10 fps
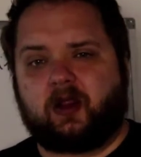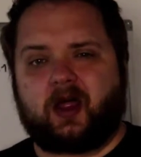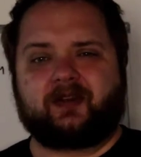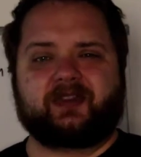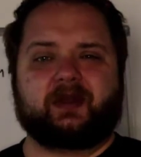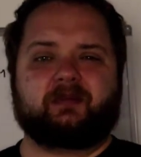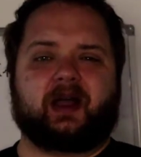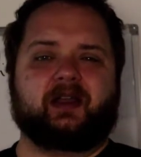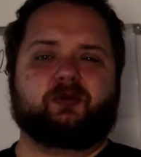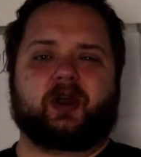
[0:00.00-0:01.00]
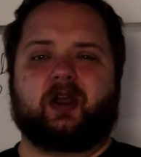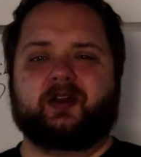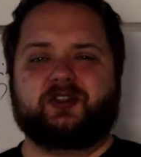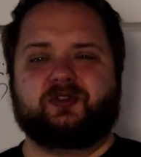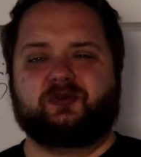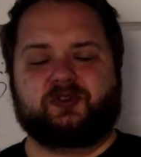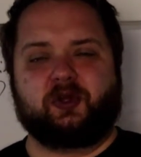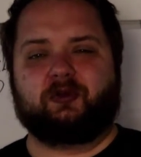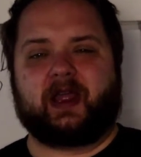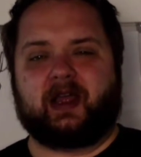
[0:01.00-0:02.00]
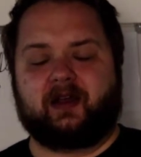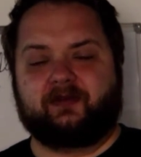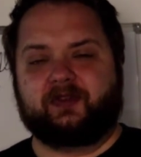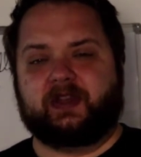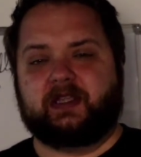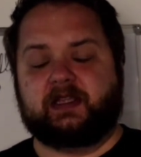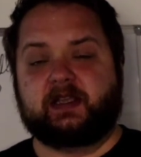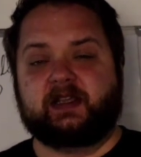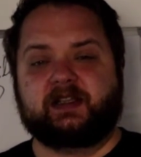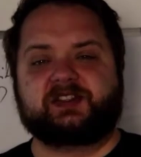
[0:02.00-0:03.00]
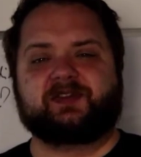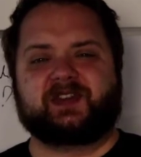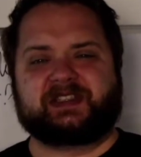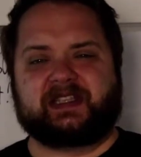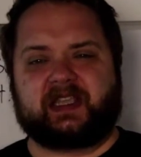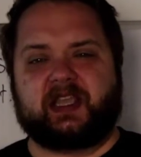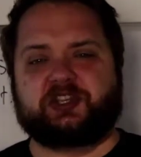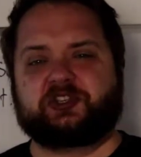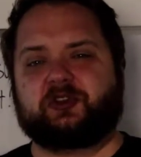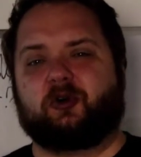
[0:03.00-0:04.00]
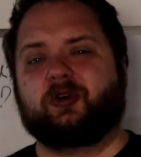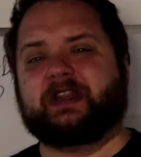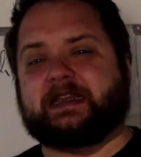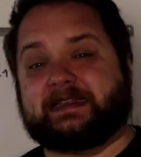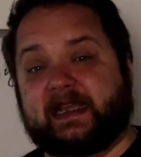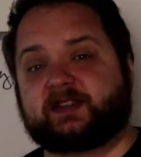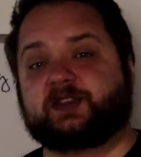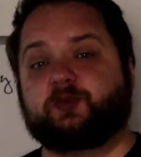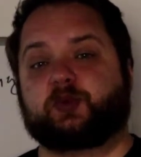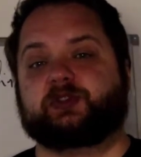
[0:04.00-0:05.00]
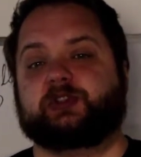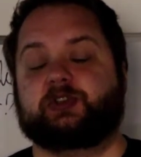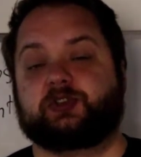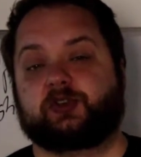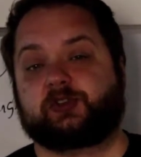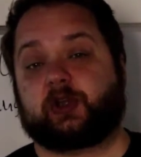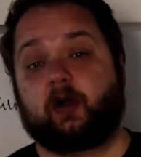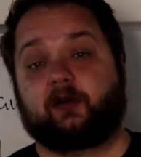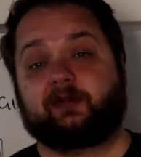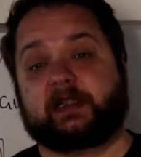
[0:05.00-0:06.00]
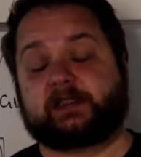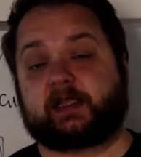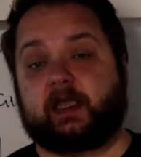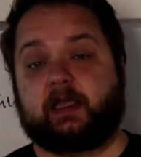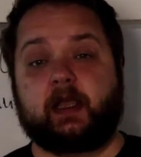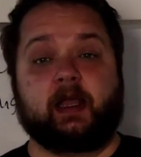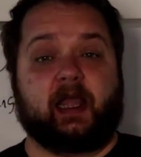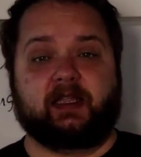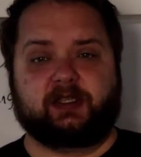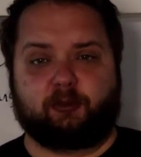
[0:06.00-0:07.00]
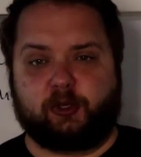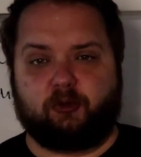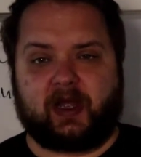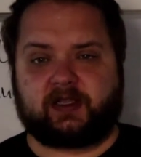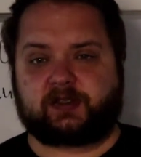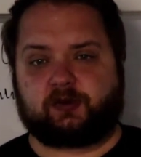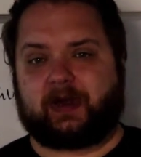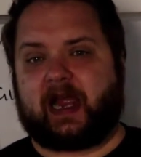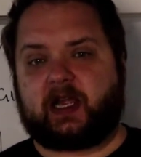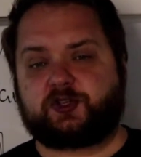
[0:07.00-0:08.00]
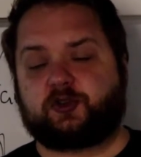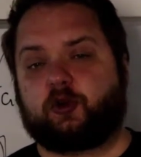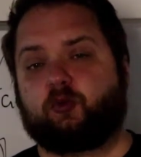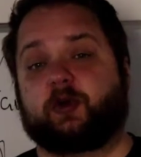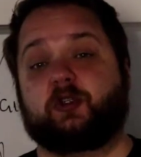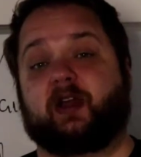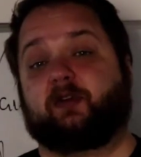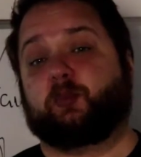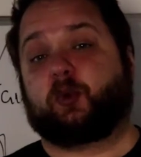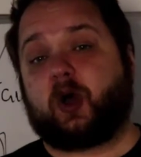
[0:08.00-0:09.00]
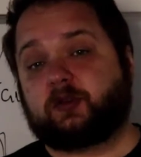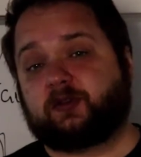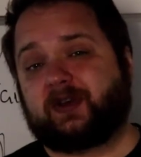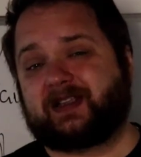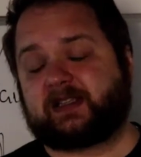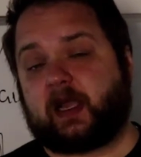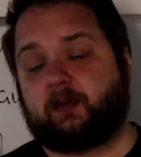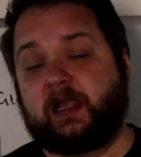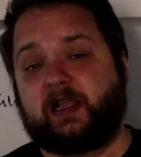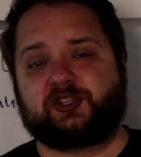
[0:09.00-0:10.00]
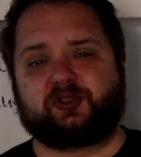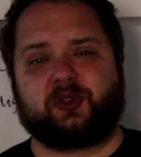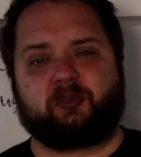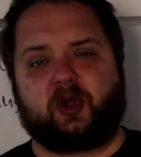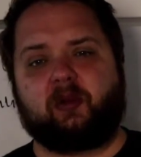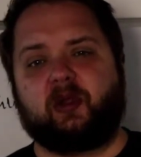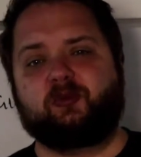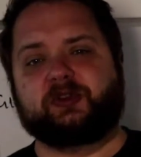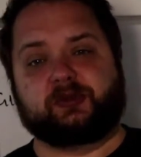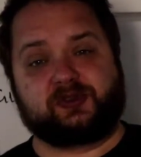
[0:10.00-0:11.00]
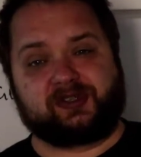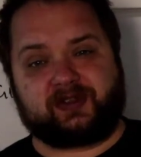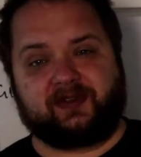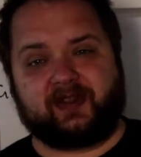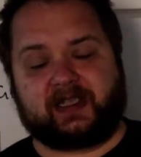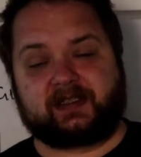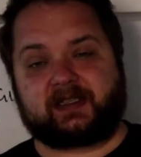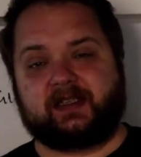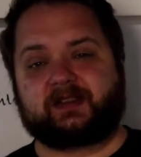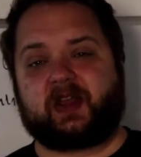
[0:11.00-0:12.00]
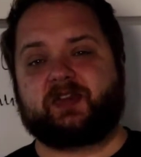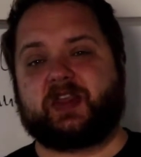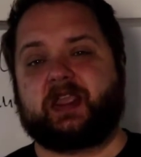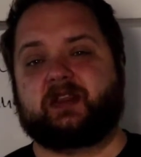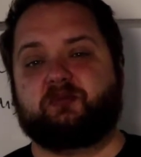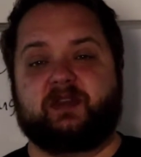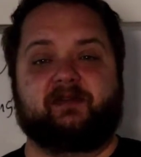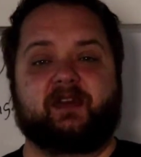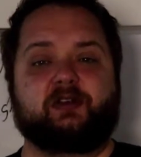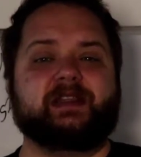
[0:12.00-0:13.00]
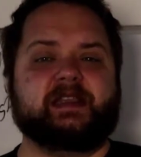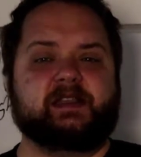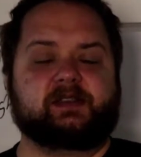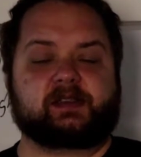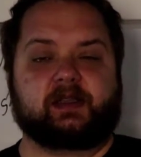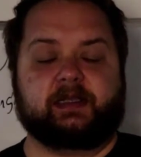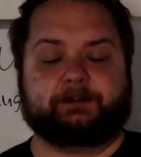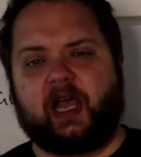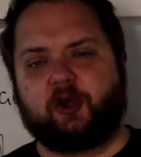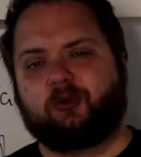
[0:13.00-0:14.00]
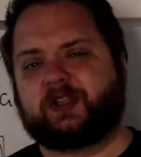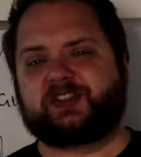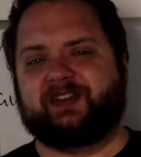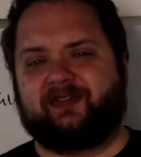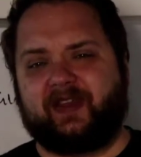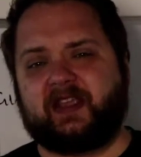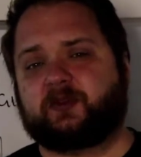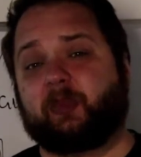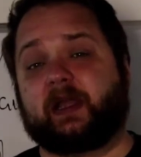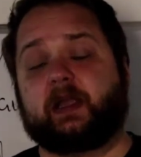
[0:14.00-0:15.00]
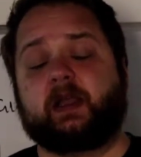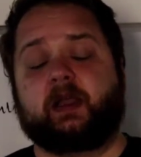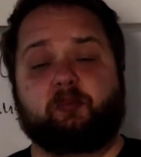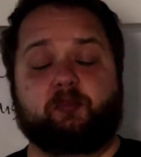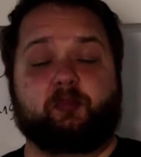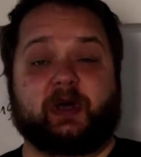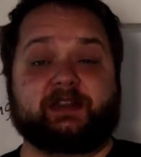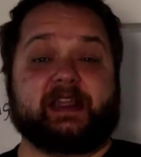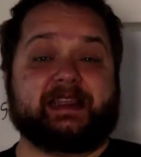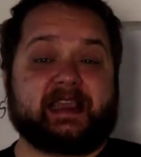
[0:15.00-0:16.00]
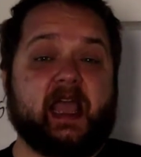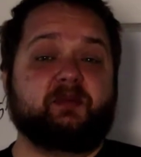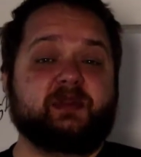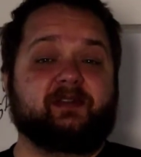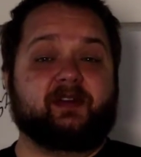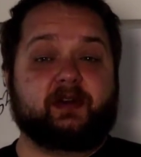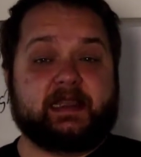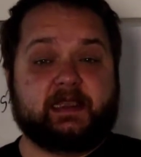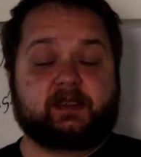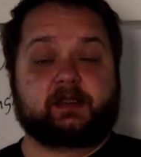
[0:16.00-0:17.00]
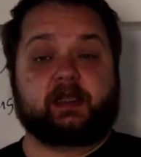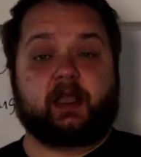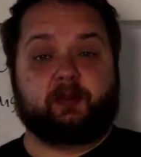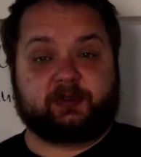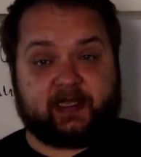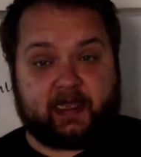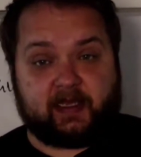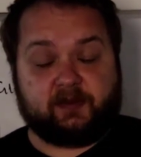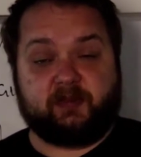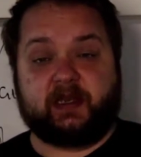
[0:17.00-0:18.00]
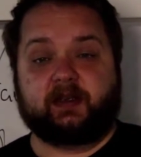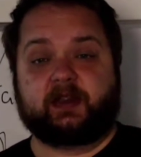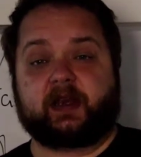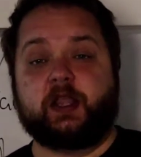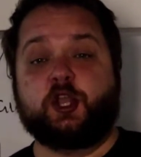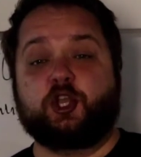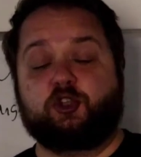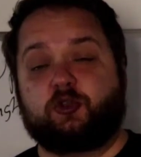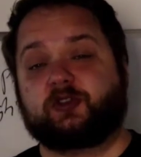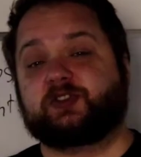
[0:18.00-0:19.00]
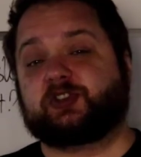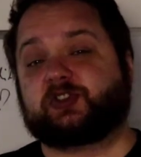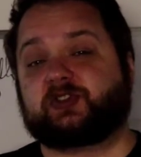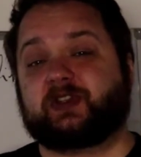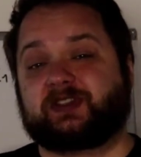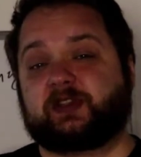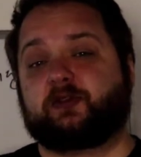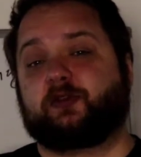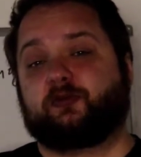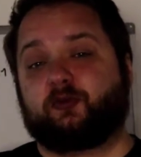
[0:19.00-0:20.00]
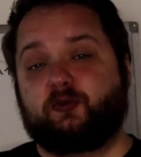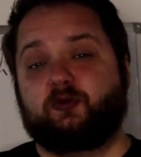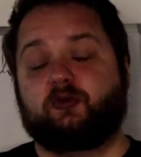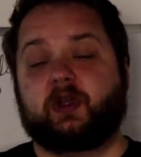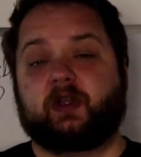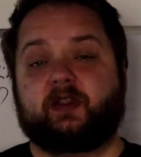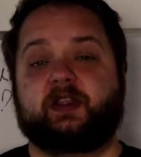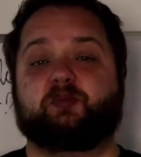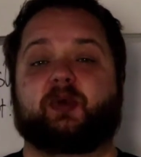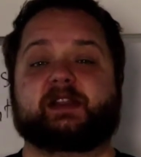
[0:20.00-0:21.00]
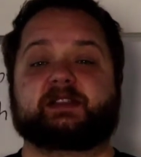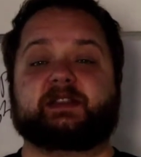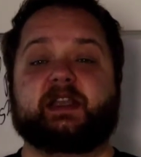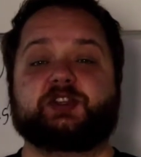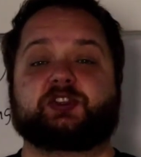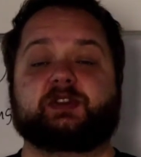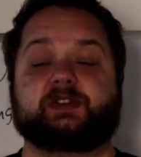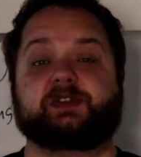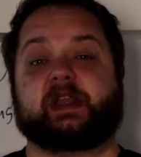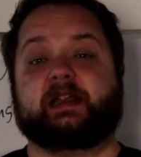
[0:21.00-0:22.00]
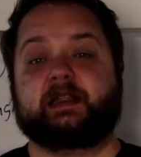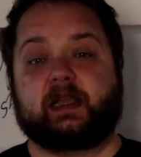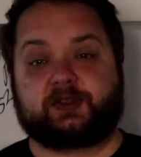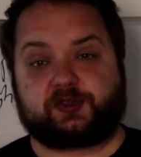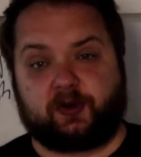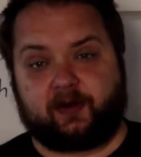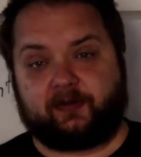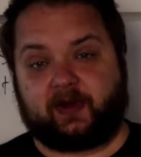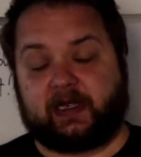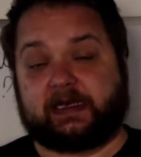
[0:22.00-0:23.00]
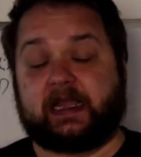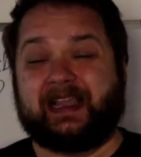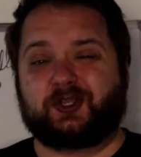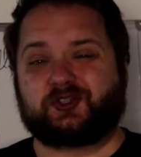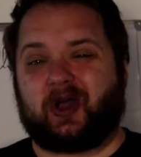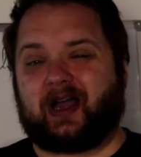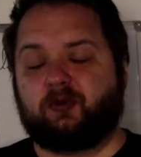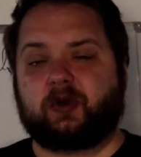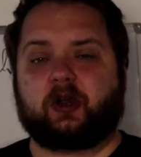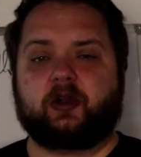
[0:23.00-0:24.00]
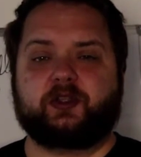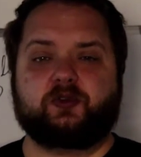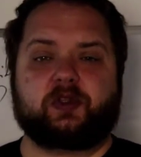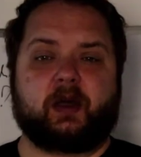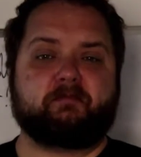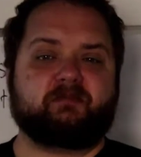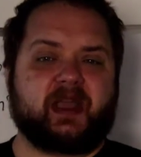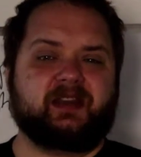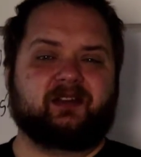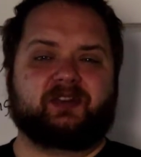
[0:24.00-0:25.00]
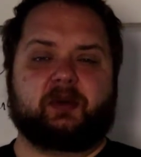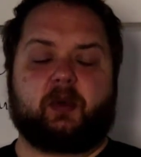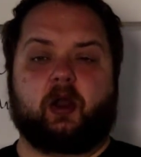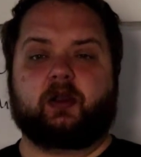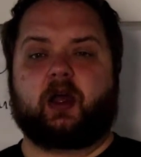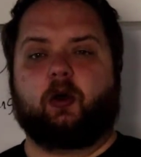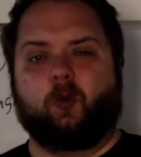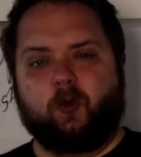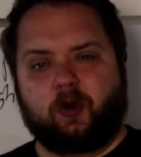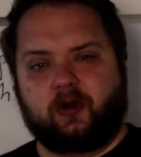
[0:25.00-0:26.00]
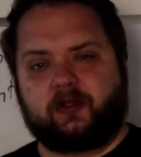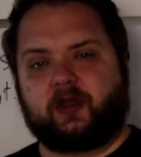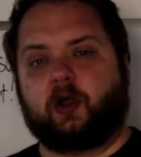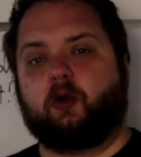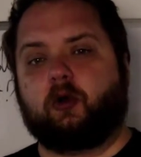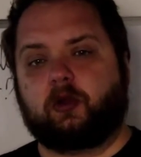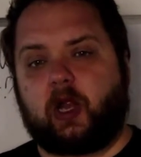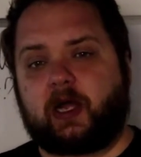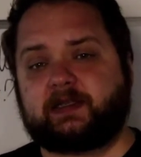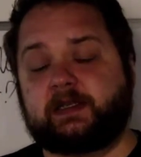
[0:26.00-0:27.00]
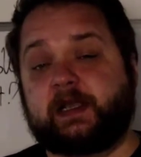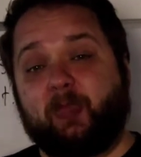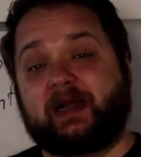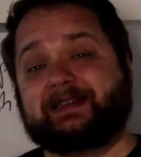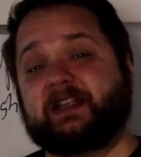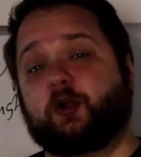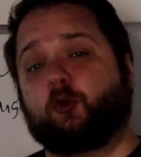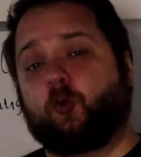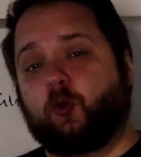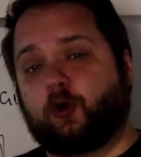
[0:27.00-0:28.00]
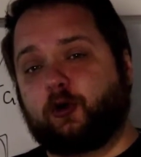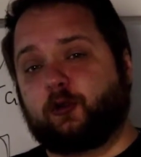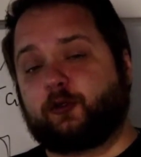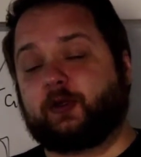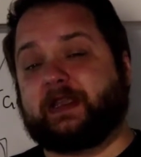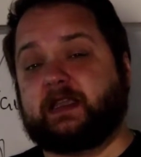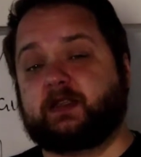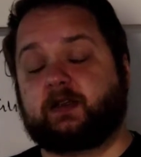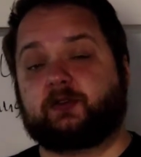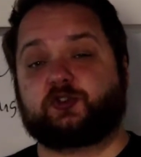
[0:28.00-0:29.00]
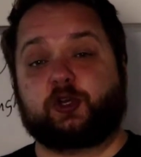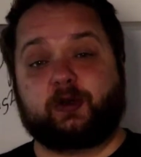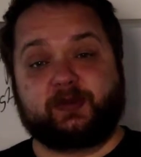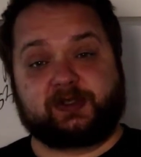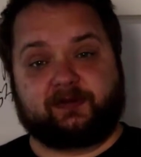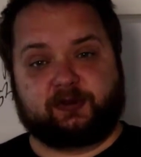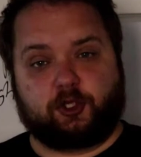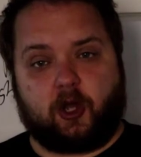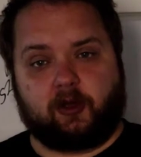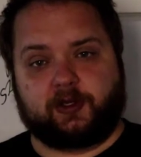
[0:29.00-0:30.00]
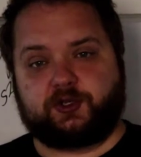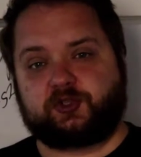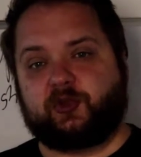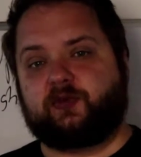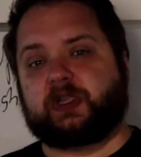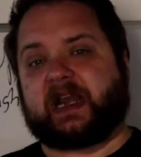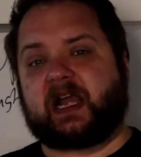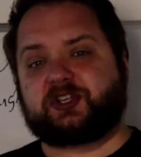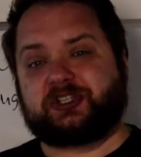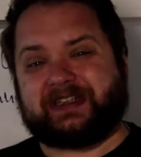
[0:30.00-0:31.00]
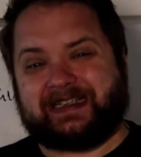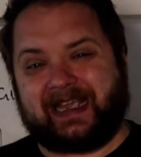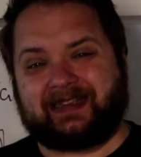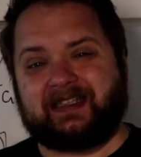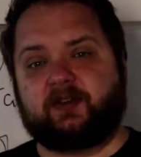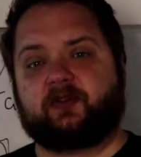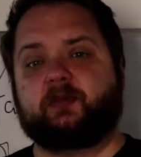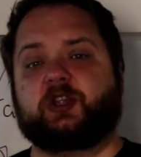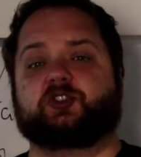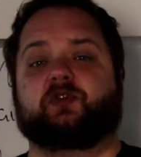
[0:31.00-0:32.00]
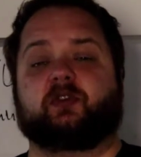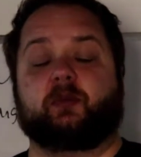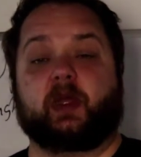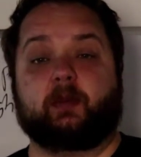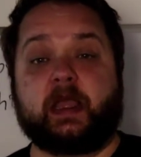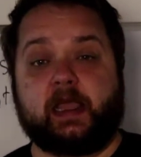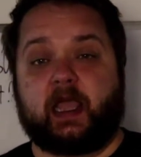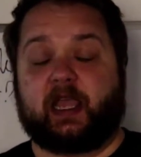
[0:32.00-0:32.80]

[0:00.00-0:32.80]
A lot of them, I would argue, don't have the sophistication or the testing procedures of, let's say, AWS or Azure, where you have a proctored exam. So the problem with those certificates is that they can be very easily, I don't want to say faked, but they can be very easily obtained, meaning that you can just sit through the presentations and get certified. So I would argue that many of them are not worth a whole lot, but they are worth in terms of knowledge. So if you can actually get the information from them